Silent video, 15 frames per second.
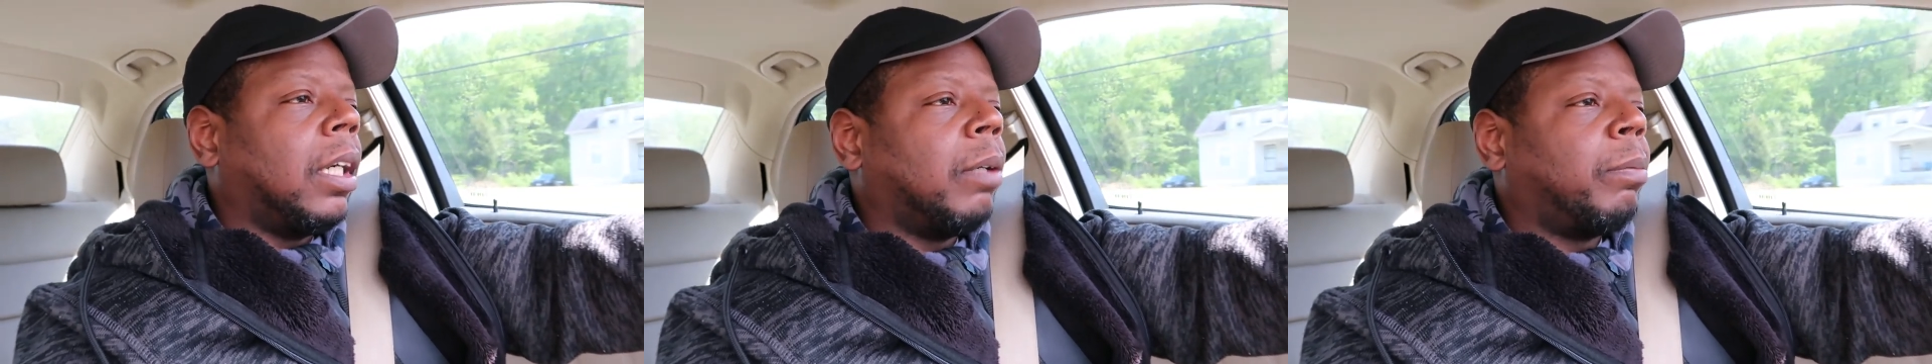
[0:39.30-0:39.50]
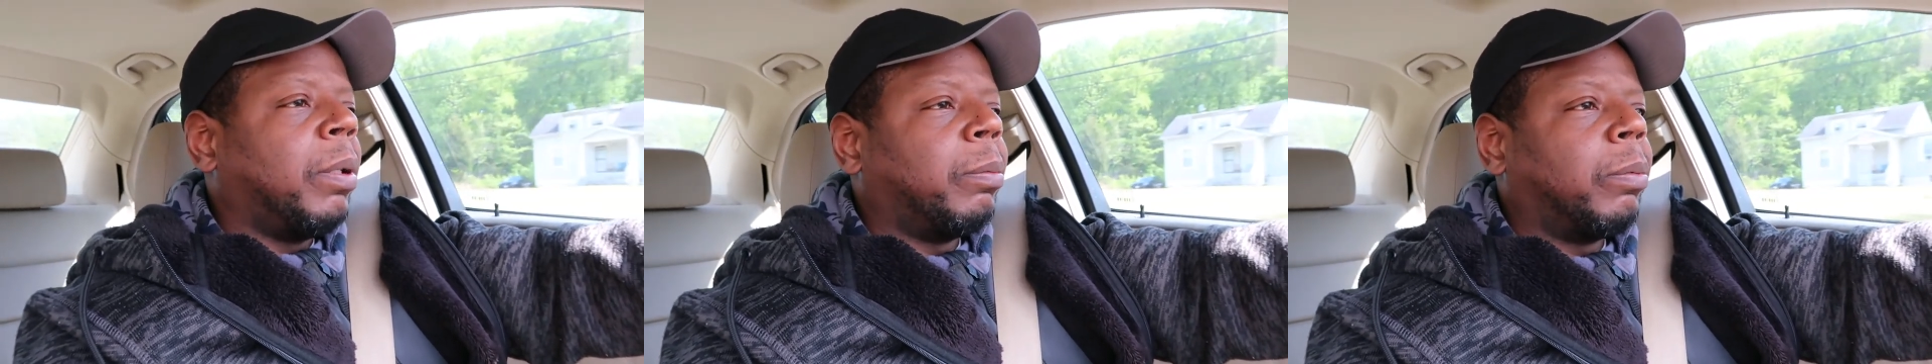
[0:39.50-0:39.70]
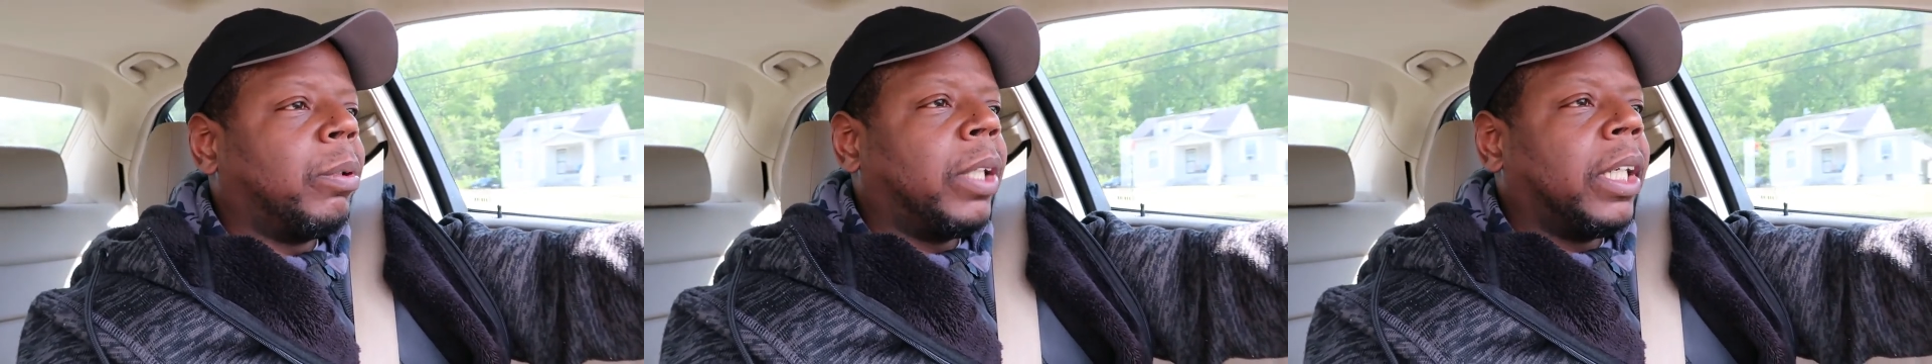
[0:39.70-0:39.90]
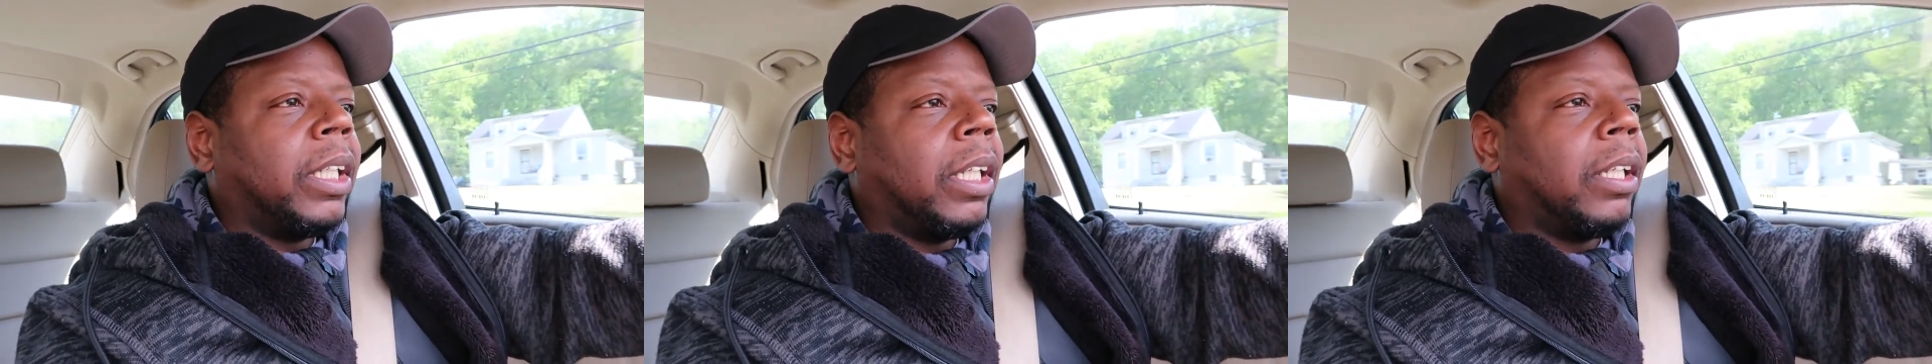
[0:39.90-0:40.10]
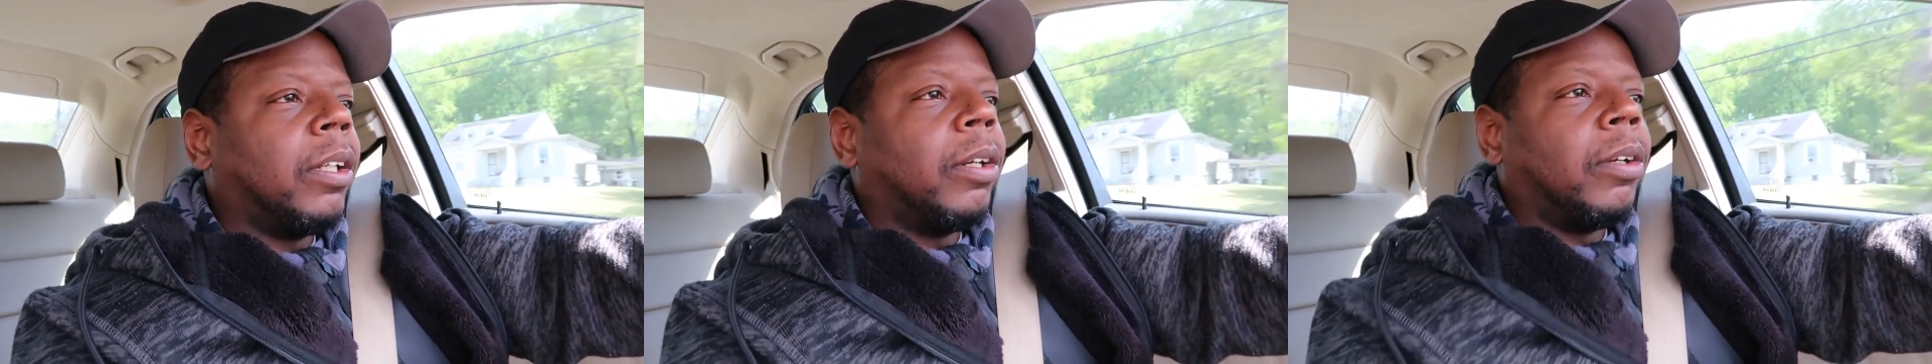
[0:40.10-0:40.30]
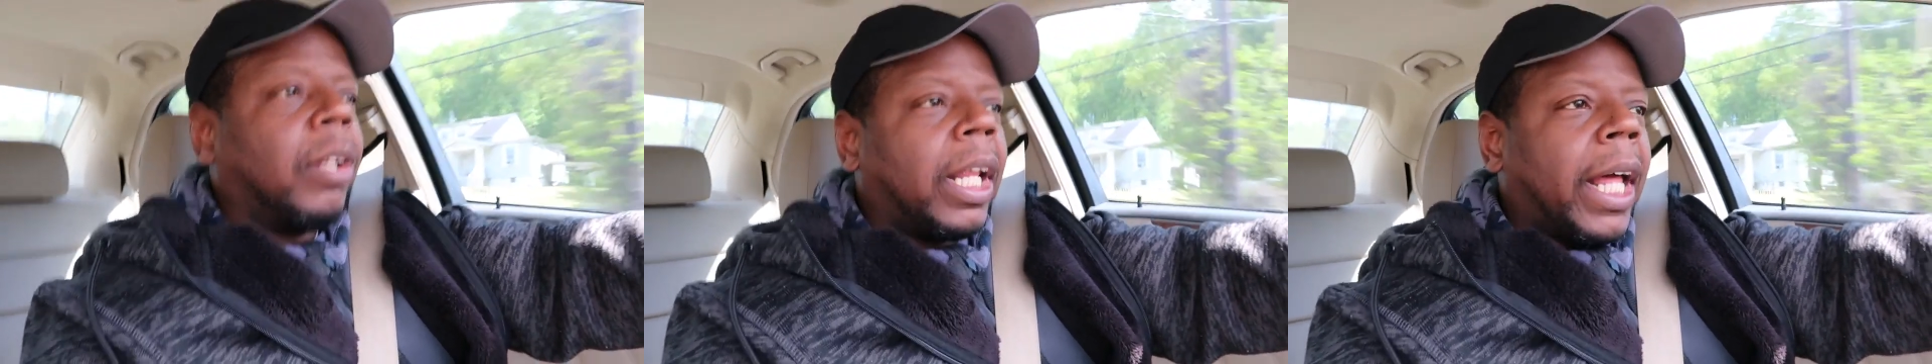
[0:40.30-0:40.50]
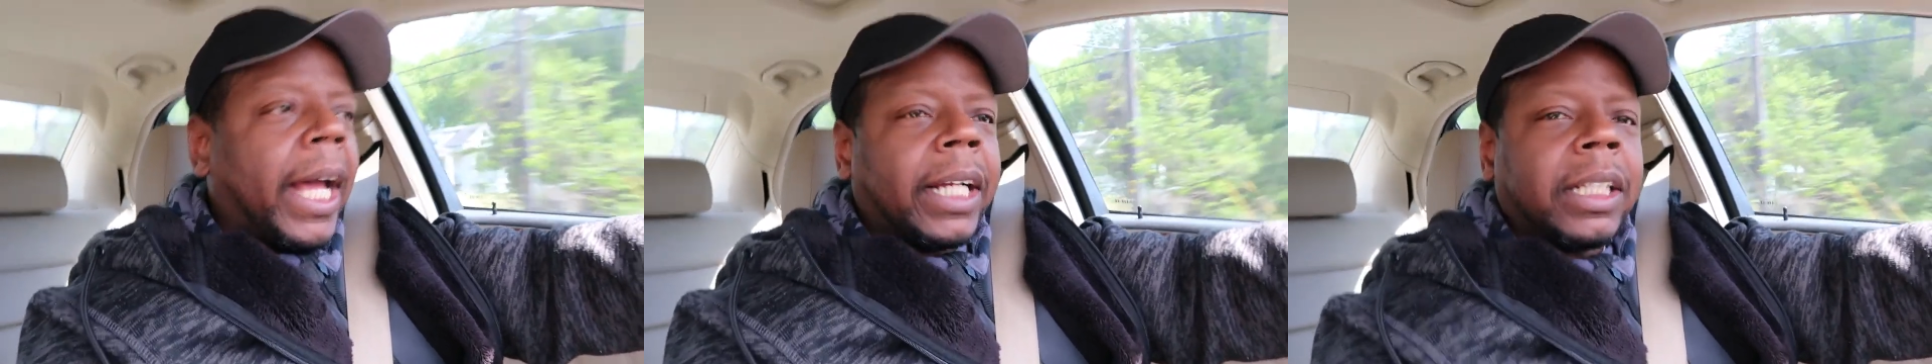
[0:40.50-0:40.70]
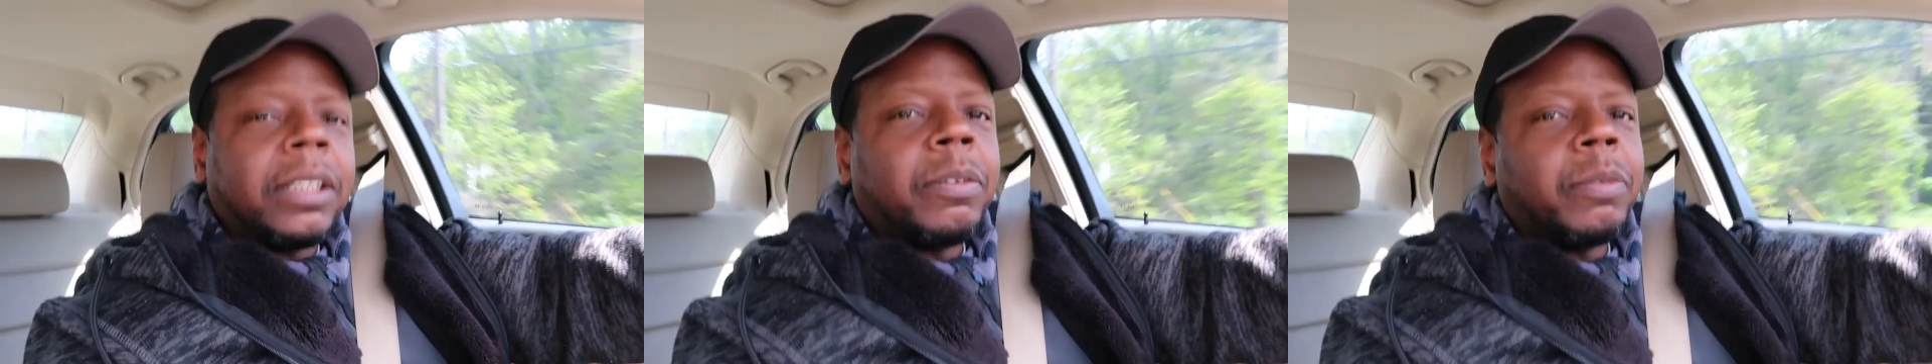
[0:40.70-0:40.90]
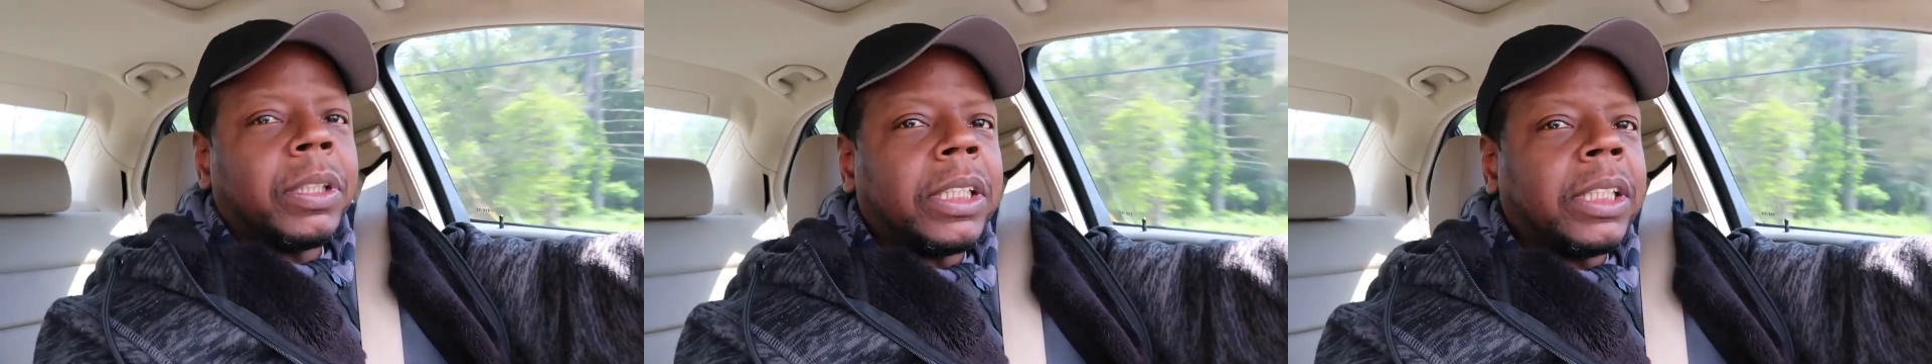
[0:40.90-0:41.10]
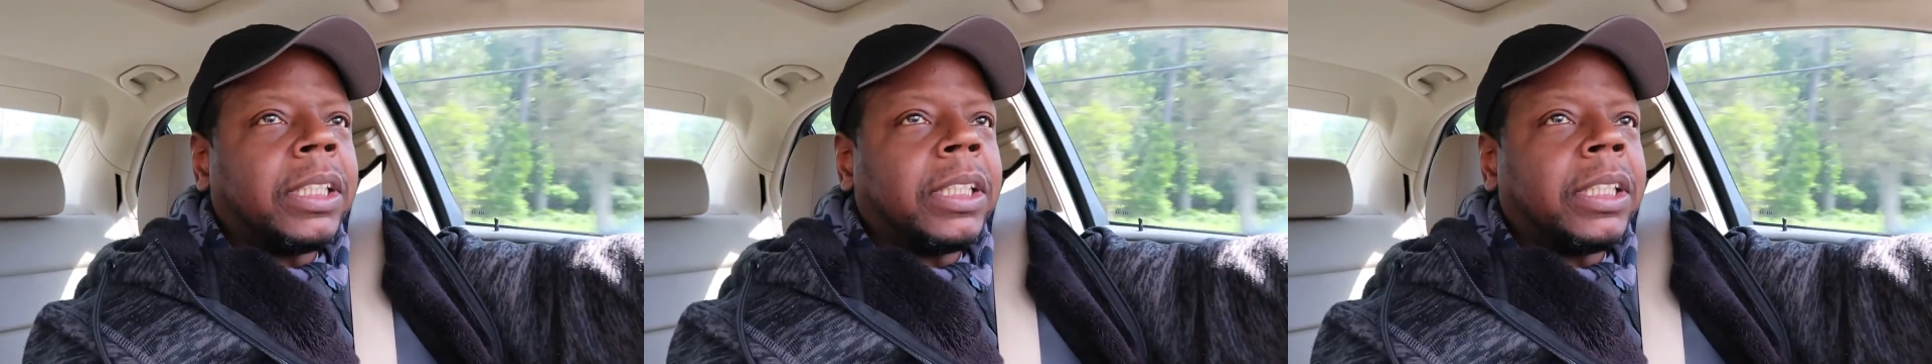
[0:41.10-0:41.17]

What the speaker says: People getting a little lax with the